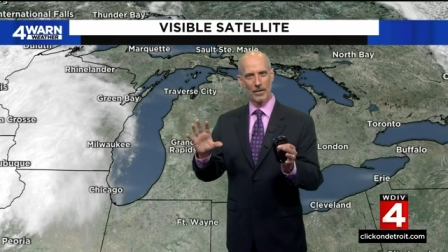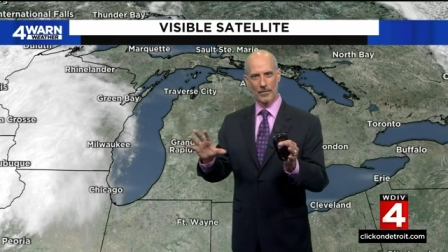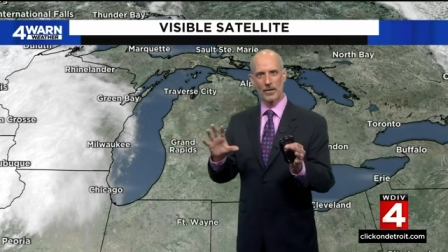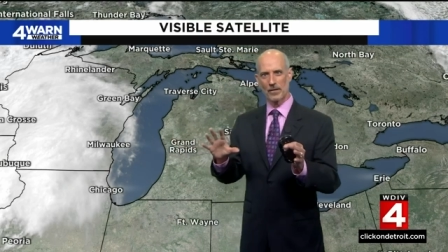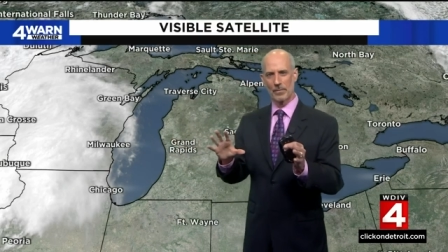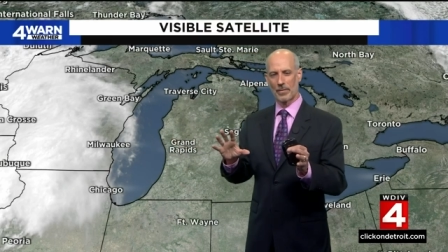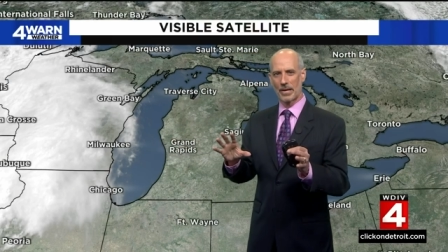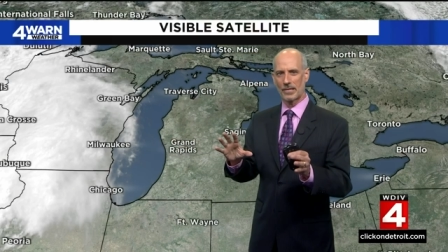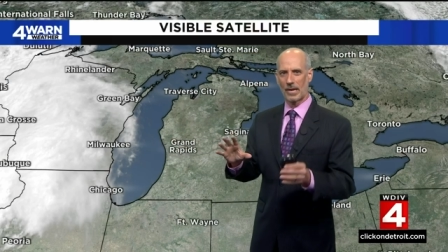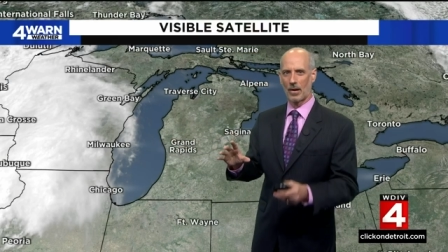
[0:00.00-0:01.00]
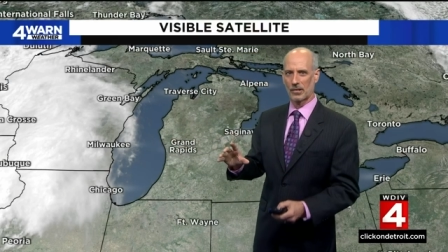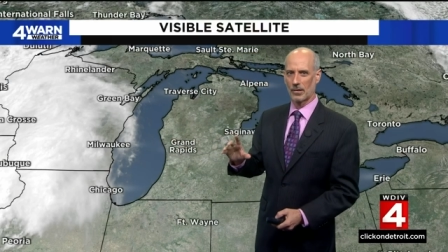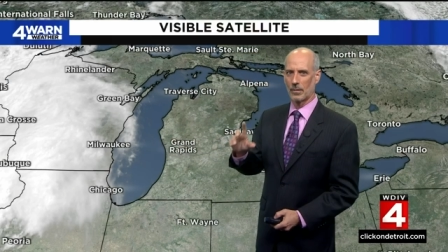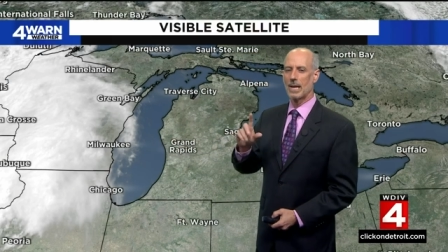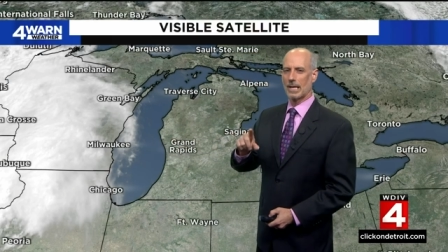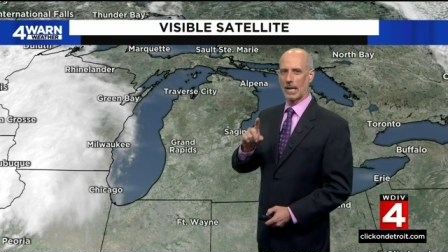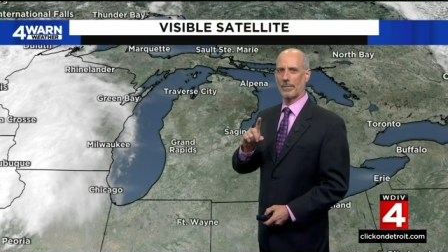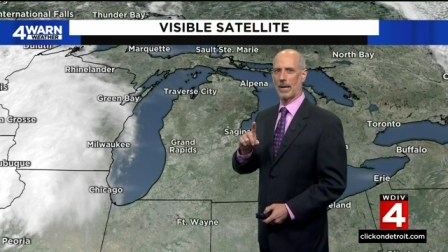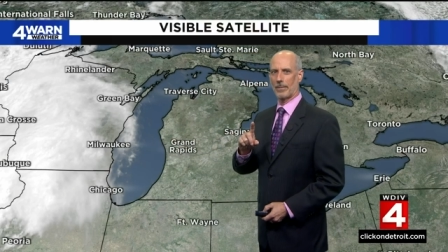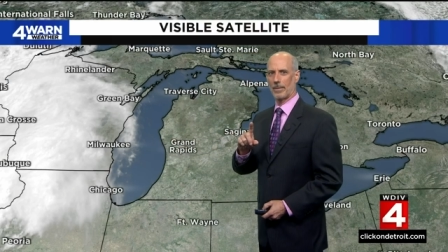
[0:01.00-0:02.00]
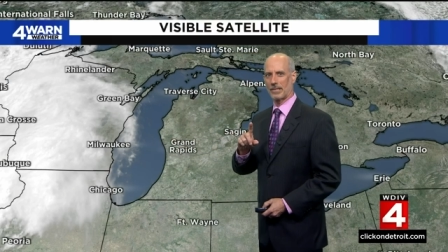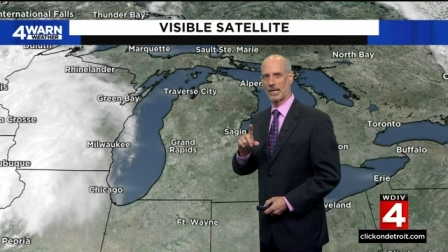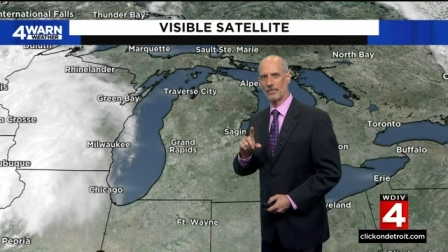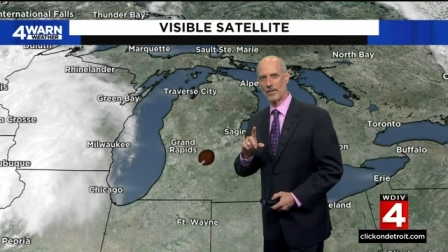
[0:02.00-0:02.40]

to figure some things out. So coming up in about 10,